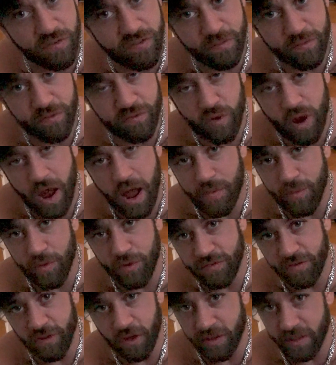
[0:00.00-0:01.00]

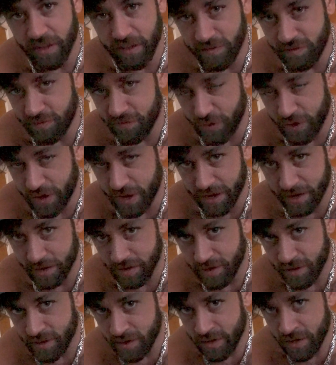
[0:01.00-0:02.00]
subscribers on these
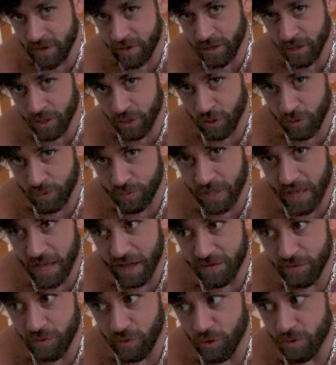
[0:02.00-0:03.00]
freaking,
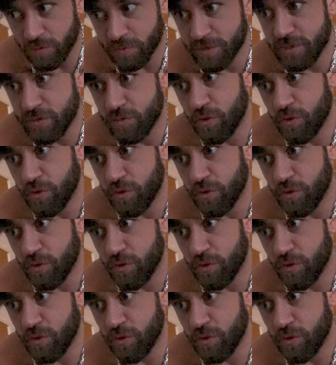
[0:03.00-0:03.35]
platforms.